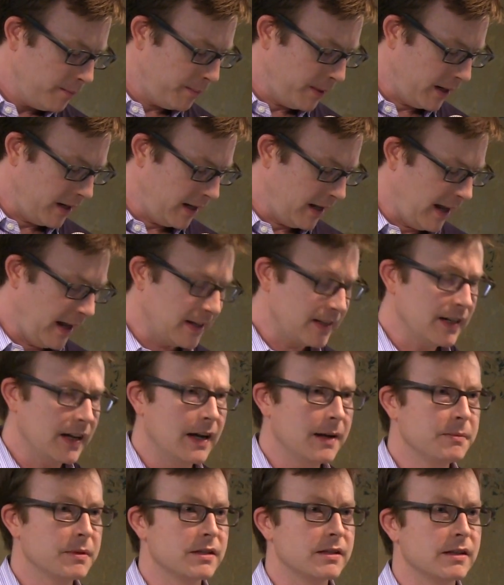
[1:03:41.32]
But at
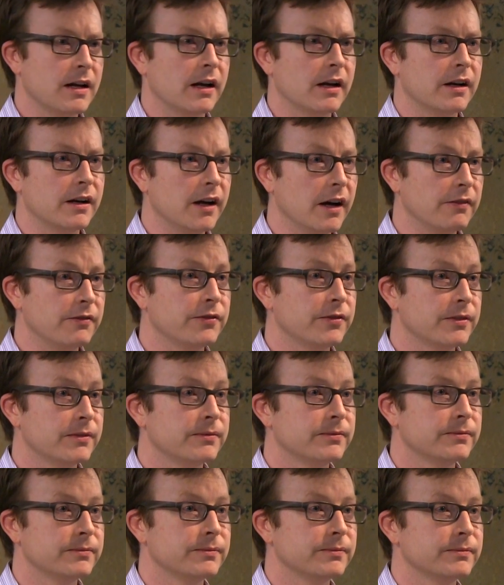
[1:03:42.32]
times it's not enough.
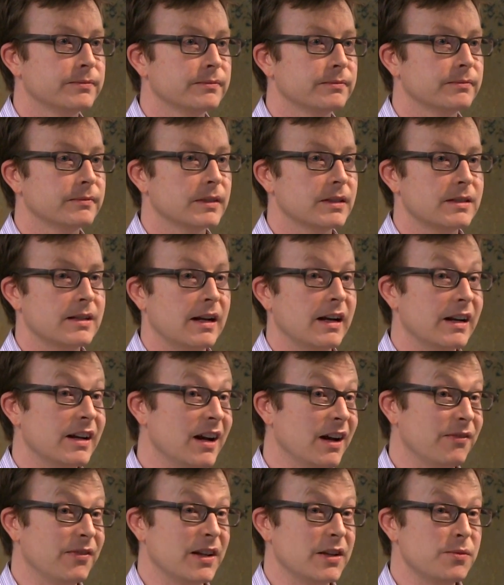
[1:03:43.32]
It's not
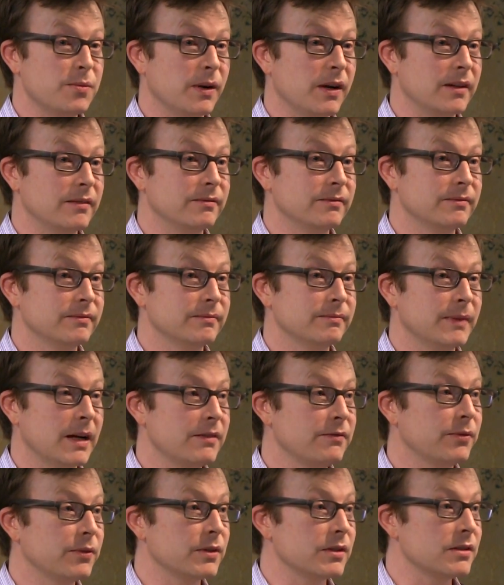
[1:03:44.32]
enough. That's why
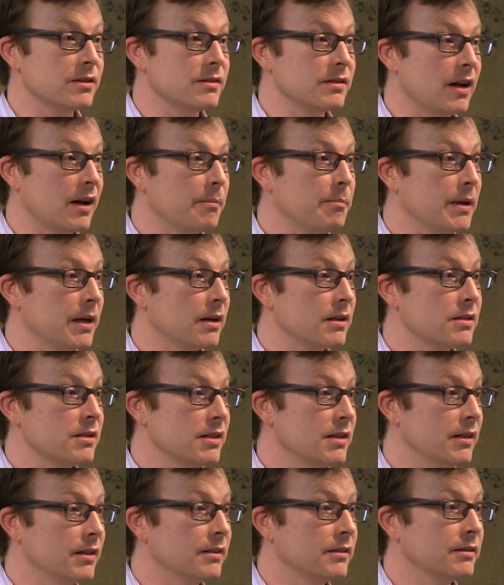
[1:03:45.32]
mindfulness is not a
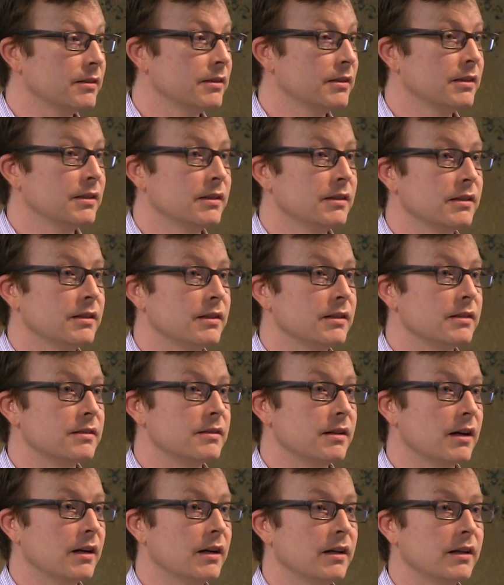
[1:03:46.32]
panacea.
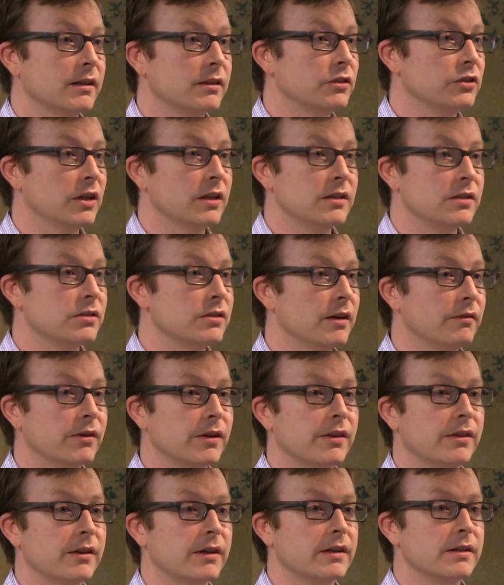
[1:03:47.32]
It's not going to change
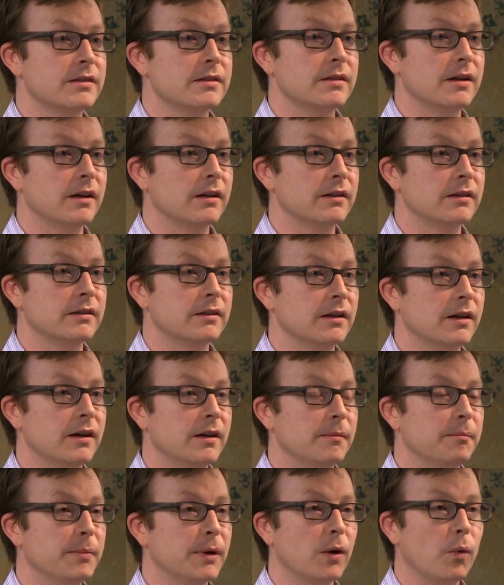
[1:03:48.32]
everything. It's not.
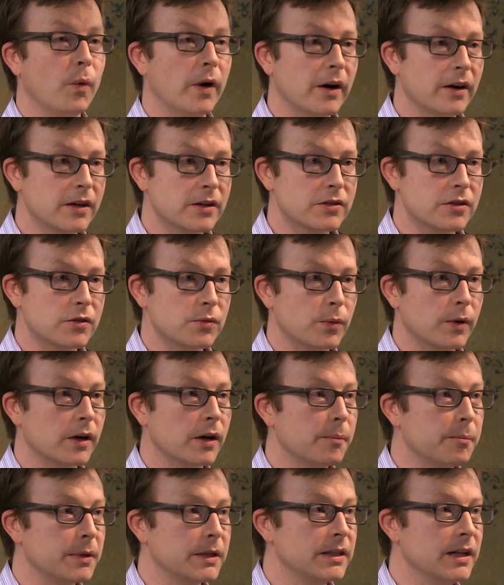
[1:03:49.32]
But awareness is
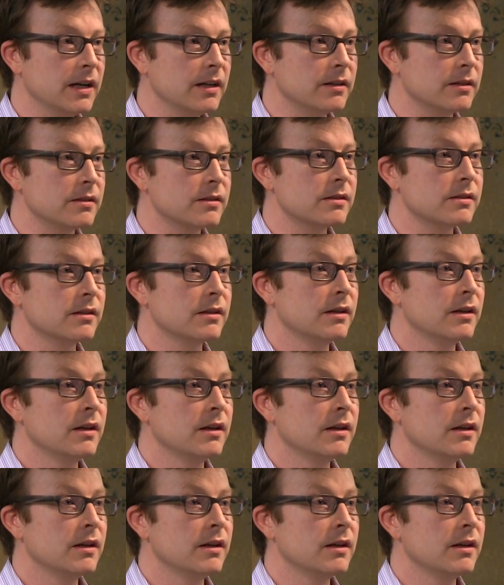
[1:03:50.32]
where it begins.